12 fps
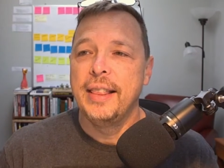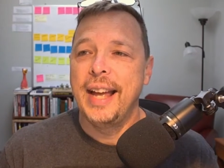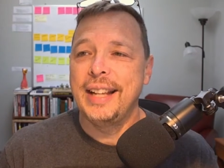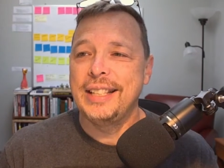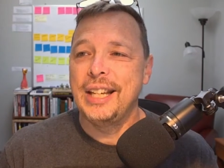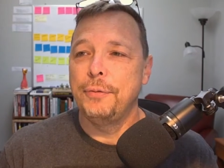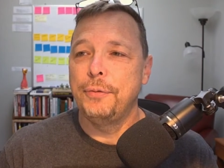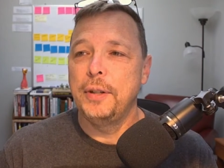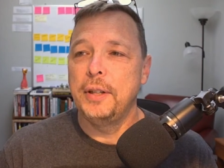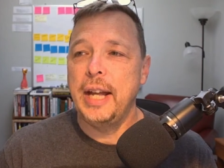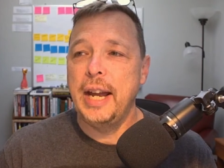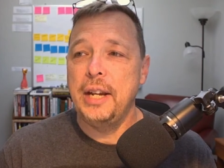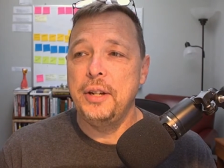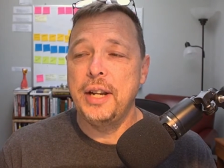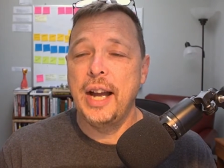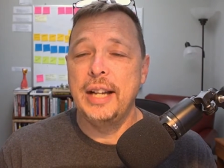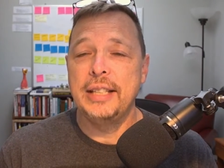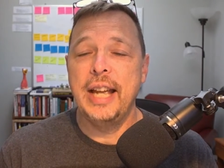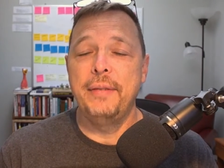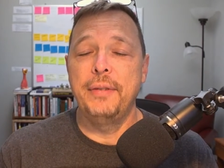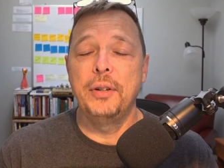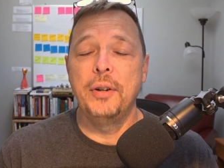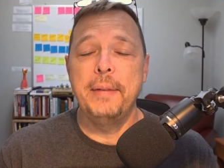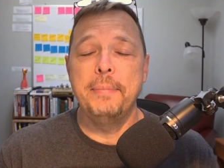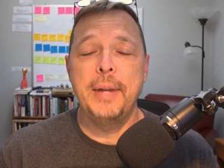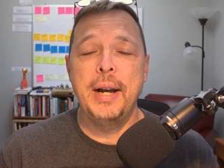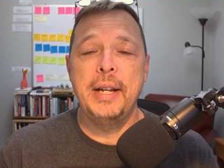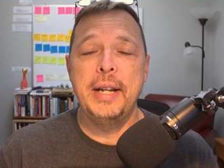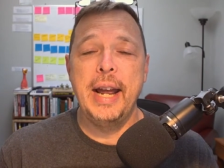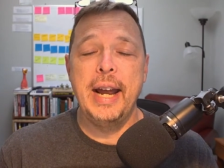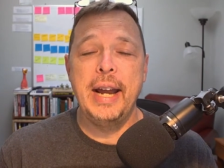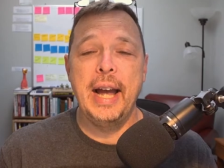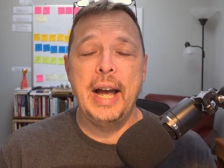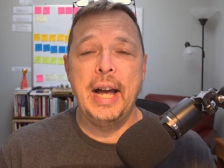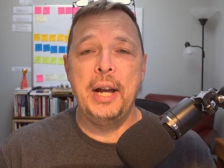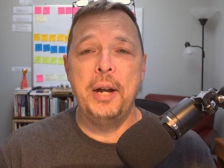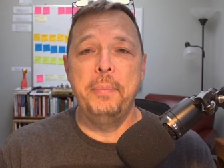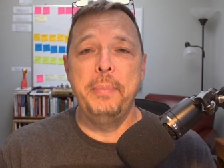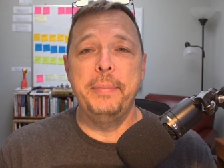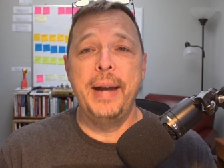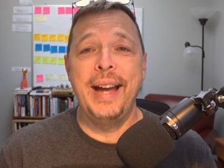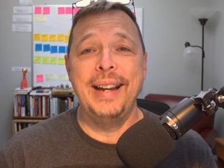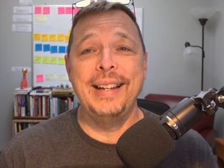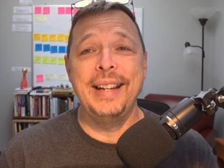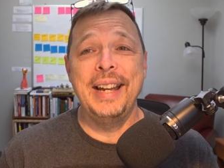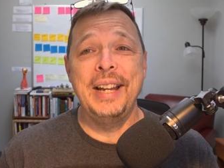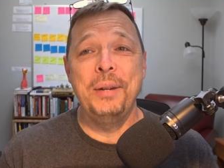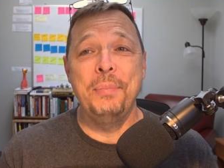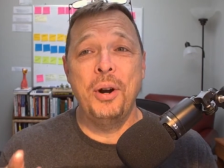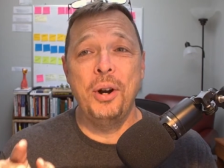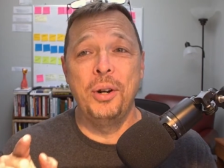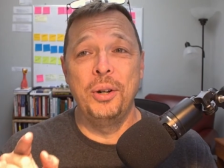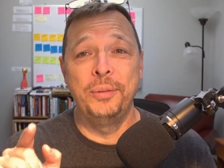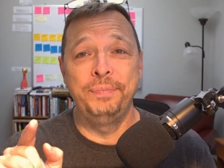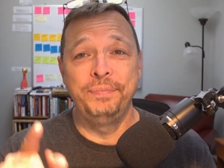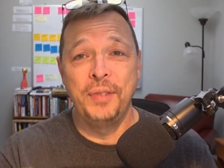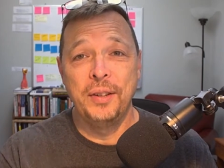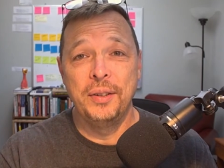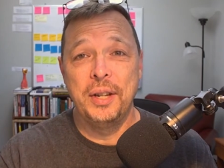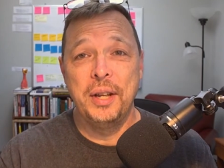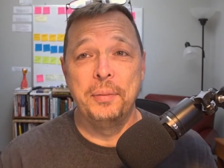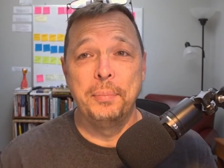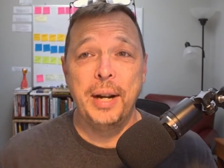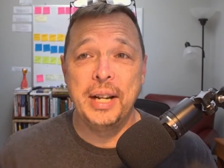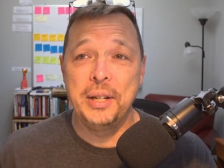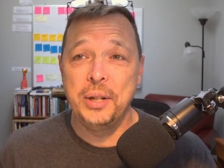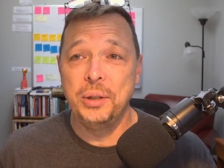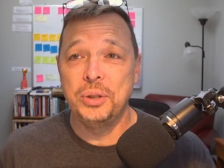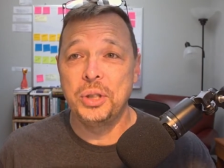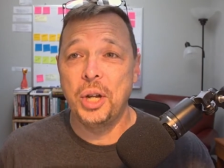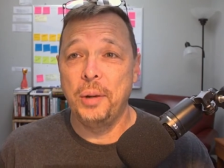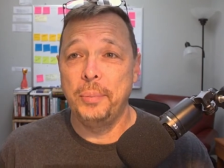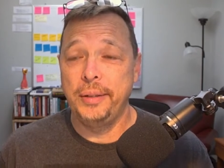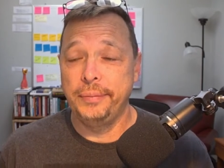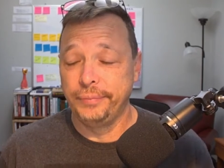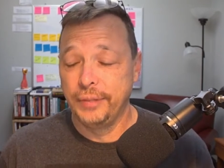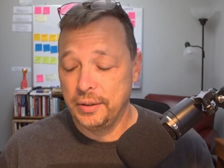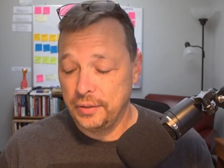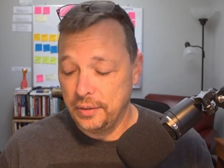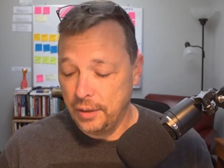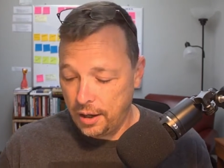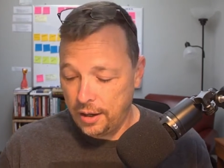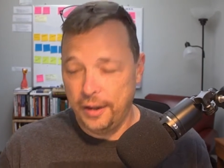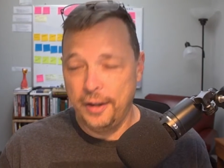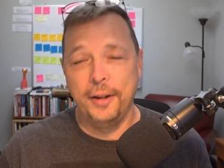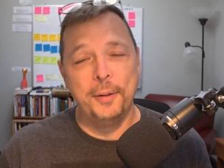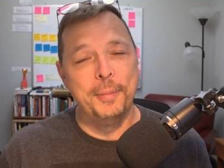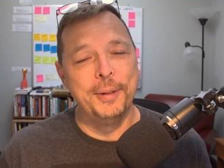That's it for today. You guys have a great Monday. I'll be back again tomorrow. Another brand new installment. Uh, I